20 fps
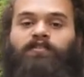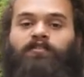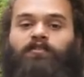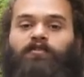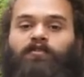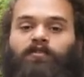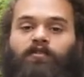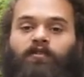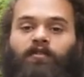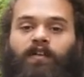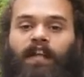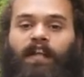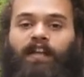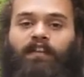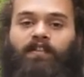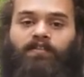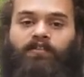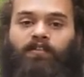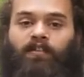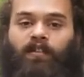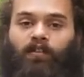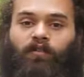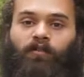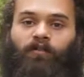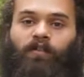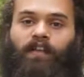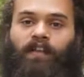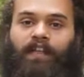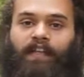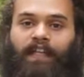to tune in to the
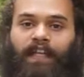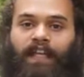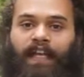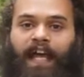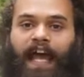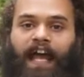Kundalini